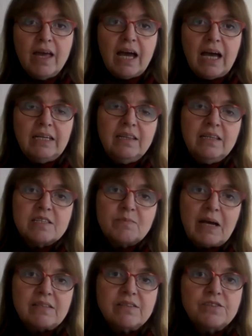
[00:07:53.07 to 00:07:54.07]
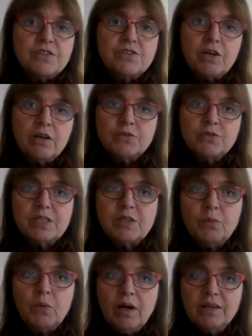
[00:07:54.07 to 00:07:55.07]
And in this passage in John
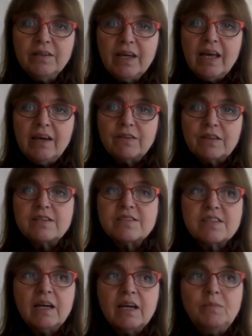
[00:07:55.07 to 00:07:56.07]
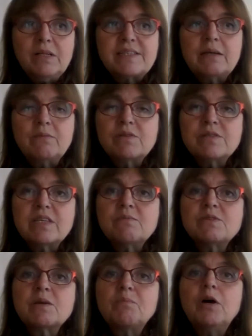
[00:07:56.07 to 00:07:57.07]
21, for the disciples, it was
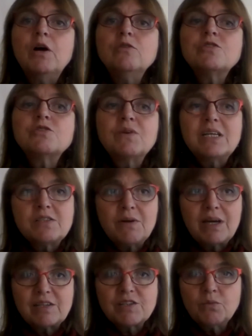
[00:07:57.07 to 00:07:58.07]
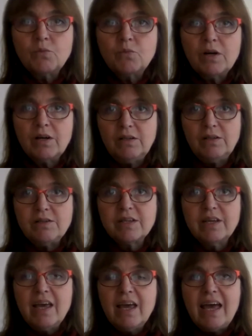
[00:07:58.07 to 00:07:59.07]
a post-resurrection world,
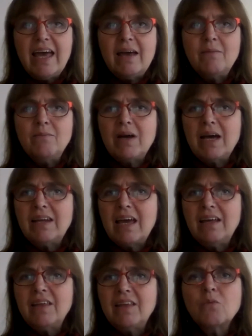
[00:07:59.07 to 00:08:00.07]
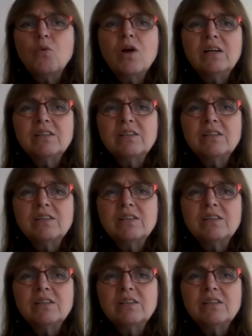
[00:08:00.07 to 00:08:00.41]
and their world